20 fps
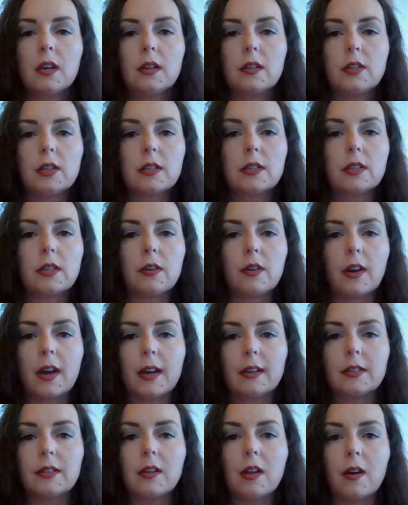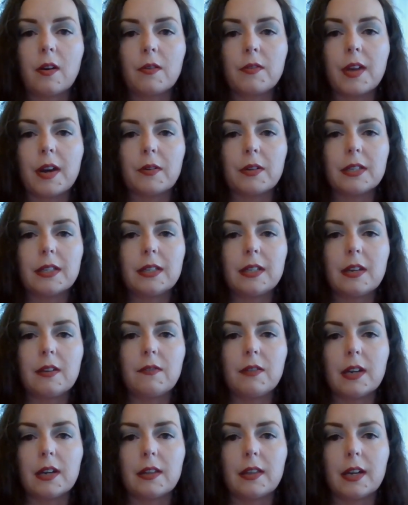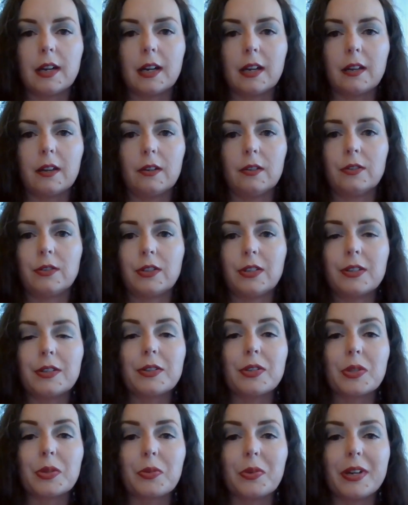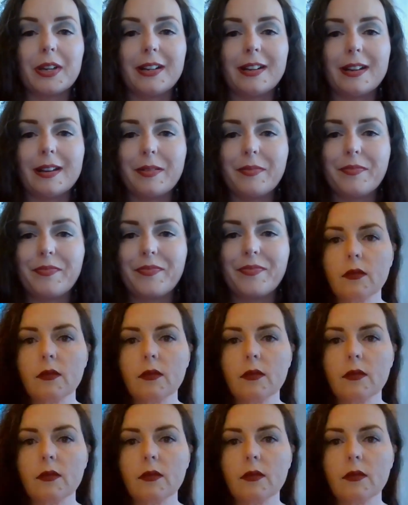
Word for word: And just so you guys know, that was stevia that I used to sweeten it.